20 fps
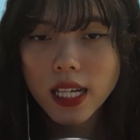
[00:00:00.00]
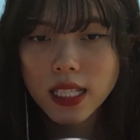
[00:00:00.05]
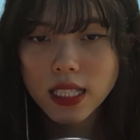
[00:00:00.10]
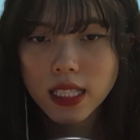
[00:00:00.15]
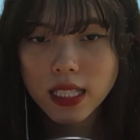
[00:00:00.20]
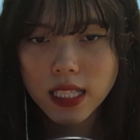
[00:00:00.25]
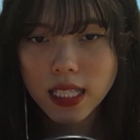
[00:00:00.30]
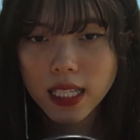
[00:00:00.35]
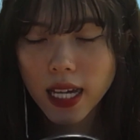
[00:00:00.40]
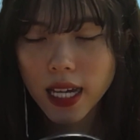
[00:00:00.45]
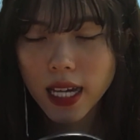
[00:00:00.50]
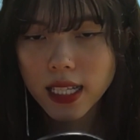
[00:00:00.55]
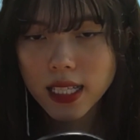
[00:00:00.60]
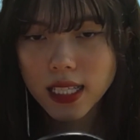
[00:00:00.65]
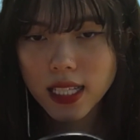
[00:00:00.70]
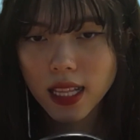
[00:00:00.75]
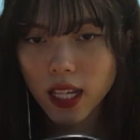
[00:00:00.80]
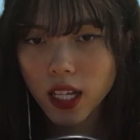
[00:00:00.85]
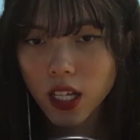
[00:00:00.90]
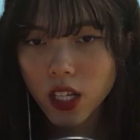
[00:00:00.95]

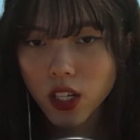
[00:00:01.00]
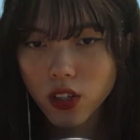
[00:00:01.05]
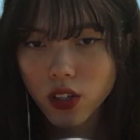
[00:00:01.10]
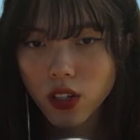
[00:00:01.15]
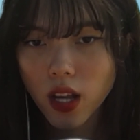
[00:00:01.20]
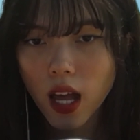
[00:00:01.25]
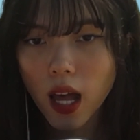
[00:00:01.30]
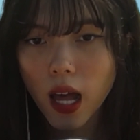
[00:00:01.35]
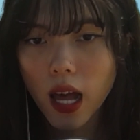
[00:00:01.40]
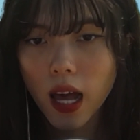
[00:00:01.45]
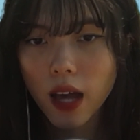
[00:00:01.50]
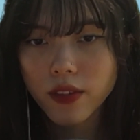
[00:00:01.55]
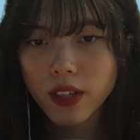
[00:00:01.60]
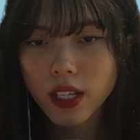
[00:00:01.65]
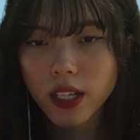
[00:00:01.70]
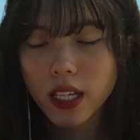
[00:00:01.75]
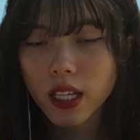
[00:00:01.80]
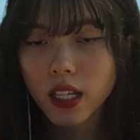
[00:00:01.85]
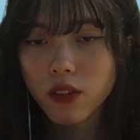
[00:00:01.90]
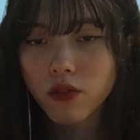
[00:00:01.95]
Decades later,
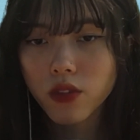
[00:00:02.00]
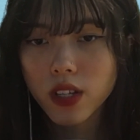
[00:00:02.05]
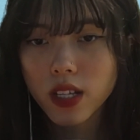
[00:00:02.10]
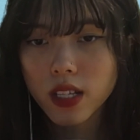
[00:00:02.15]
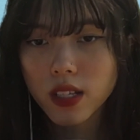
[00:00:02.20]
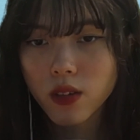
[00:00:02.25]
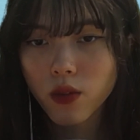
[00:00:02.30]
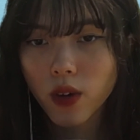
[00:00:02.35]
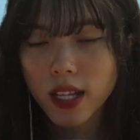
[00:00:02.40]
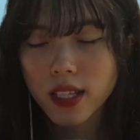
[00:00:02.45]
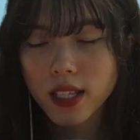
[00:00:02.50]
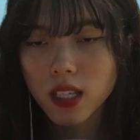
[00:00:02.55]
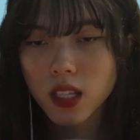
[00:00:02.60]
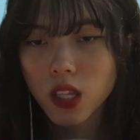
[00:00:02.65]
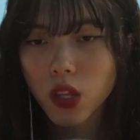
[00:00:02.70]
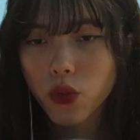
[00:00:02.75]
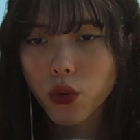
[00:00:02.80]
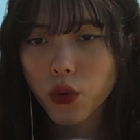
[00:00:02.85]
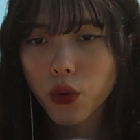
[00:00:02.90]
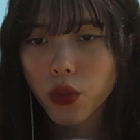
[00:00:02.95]
having
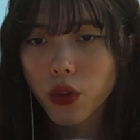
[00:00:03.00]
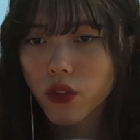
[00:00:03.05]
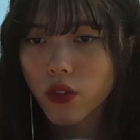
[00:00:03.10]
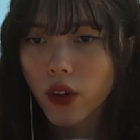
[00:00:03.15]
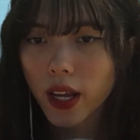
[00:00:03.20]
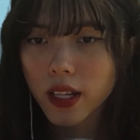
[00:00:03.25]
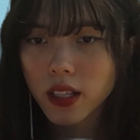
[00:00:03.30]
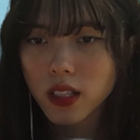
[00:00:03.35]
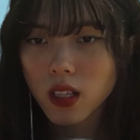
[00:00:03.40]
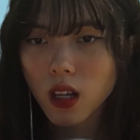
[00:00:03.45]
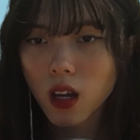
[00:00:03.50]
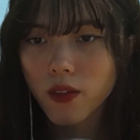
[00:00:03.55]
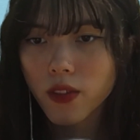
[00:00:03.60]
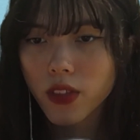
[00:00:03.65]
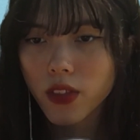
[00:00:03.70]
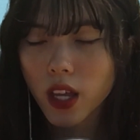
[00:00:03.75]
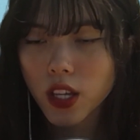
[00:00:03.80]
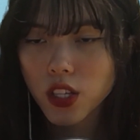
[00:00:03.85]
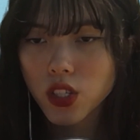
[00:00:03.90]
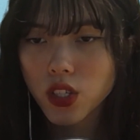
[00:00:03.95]
risen through the ranks of
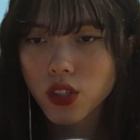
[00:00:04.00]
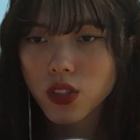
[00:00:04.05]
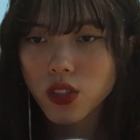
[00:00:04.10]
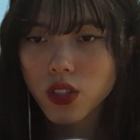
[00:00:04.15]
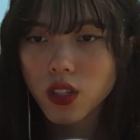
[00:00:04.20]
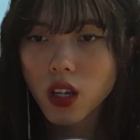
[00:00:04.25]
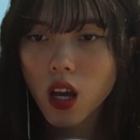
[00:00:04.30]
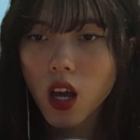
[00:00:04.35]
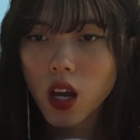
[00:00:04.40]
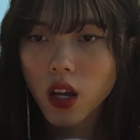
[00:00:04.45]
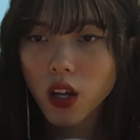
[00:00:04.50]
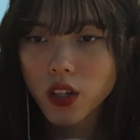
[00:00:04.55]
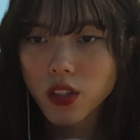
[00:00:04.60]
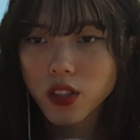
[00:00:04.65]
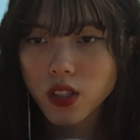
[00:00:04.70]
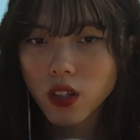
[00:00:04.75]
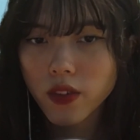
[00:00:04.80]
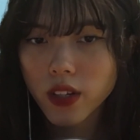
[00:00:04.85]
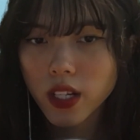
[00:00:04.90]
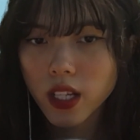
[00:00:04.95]
Thatcher's
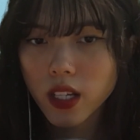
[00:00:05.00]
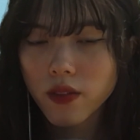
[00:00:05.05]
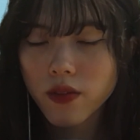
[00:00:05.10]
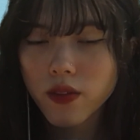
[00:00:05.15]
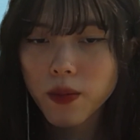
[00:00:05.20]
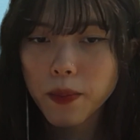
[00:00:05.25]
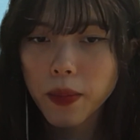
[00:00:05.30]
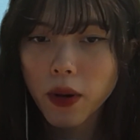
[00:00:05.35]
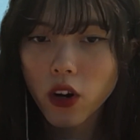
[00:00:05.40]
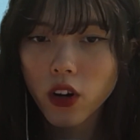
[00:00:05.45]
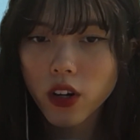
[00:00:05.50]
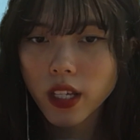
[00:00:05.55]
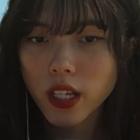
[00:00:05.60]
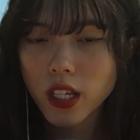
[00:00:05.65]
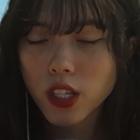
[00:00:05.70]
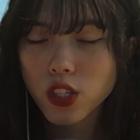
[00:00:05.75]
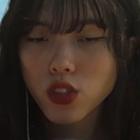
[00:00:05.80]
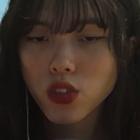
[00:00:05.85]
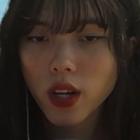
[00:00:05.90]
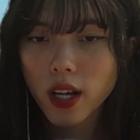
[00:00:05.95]
Conservative
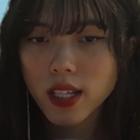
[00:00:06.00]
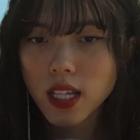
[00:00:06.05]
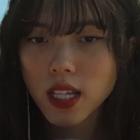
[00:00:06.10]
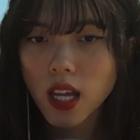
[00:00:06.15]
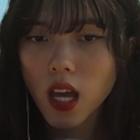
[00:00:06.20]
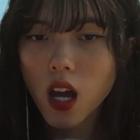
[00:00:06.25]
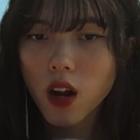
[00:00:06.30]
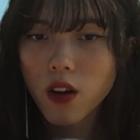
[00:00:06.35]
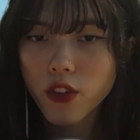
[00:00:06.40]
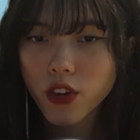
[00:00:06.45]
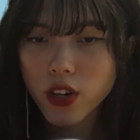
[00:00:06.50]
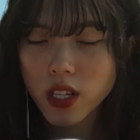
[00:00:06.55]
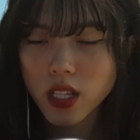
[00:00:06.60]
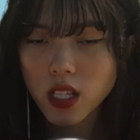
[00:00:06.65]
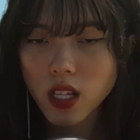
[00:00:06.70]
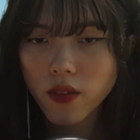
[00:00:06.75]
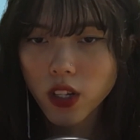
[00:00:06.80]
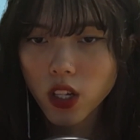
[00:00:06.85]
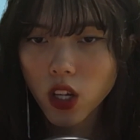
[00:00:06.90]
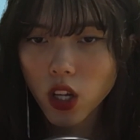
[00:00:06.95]
Party, Truss,
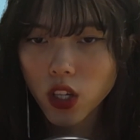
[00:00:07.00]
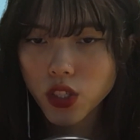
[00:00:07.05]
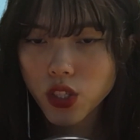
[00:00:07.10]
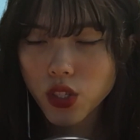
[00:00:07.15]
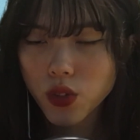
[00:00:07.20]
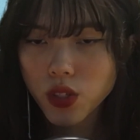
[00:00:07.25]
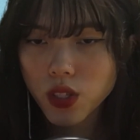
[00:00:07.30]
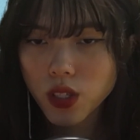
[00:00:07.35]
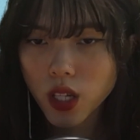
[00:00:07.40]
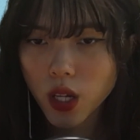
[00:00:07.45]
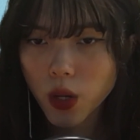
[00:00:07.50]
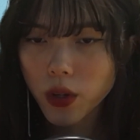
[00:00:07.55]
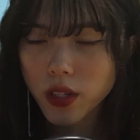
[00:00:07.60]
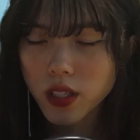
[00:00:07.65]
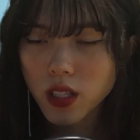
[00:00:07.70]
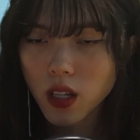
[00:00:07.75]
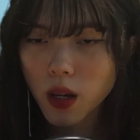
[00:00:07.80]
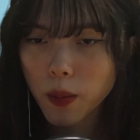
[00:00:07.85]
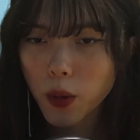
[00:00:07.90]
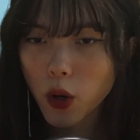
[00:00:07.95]
47, on Tuesday
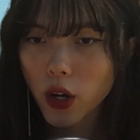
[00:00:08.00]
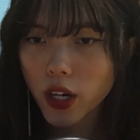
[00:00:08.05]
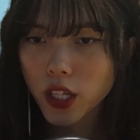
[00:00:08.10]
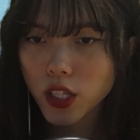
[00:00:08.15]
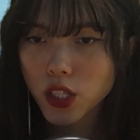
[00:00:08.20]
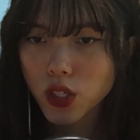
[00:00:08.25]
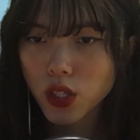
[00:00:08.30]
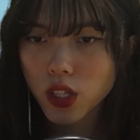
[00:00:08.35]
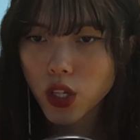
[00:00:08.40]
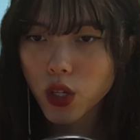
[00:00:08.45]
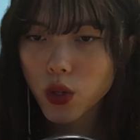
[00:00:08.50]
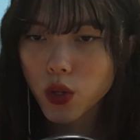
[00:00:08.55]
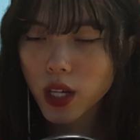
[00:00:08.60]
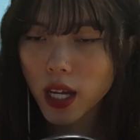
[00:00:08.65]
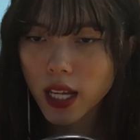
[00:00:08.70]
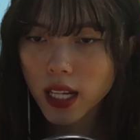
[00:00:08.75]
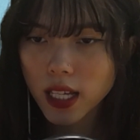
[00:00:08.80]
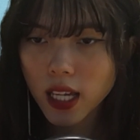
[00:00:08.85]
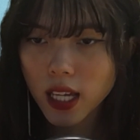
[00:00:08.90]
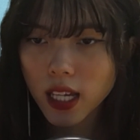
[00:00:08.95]
was appointed to the
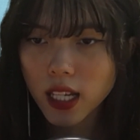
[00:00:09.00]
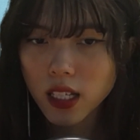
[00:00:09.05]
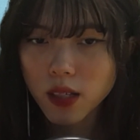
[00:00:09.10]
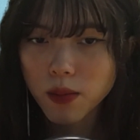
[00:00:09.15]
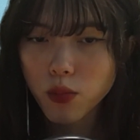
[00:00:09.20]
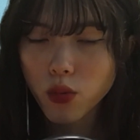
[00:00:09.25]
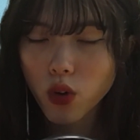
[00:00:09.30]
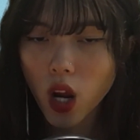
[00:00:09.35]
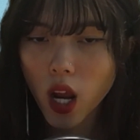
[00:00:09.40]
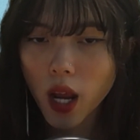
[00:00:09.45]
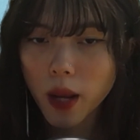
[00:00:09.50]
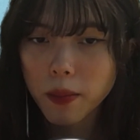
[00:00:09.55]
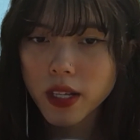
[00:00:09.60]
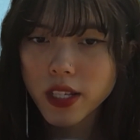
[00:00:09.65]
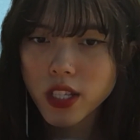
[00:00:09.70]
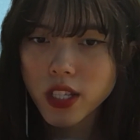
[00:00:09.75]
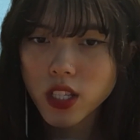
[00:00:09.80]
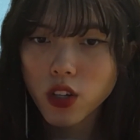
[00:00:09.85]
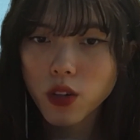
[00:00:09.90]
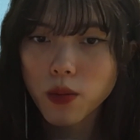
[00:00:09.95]
United Kingdom Prime
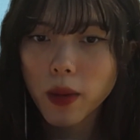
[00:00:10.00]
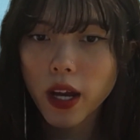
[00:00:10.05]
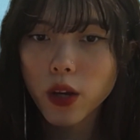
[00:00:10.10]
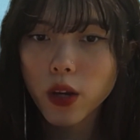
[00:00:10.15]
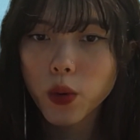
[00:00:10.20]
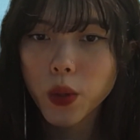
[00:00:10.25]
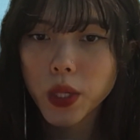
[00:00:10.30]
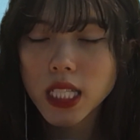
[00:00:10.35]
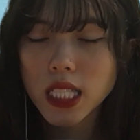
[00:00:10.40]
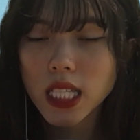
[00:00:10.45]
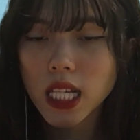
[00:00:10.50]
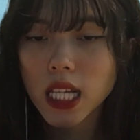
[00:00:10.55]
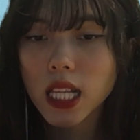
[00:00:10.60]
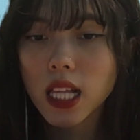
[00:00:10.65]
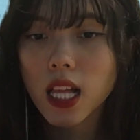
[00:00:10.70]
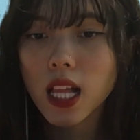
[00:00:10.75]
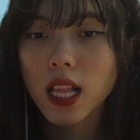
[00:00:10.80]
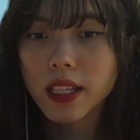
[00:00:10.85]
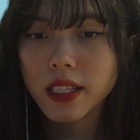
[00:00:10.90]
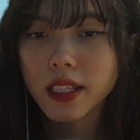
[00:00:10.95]
Minister by Queen
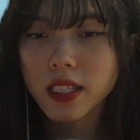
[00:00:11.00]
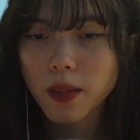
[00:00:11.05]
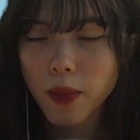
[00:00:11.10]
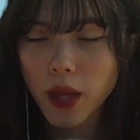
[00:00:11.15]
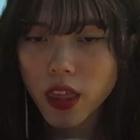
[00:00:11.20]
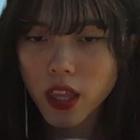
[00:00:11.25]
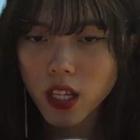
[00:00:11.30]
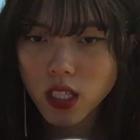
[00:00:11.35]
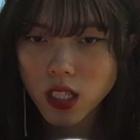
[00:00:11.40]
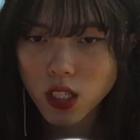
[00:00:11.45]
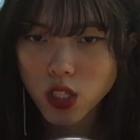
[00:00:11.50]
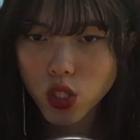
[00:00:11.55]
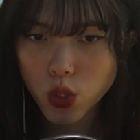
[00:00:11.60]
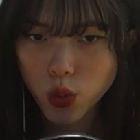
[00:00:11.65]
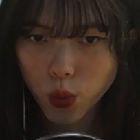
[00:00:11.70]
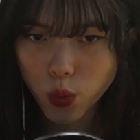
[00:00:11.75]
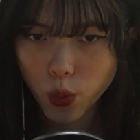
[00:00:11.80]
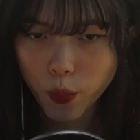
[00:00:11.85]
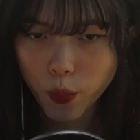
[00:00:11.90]
Elizabeth II.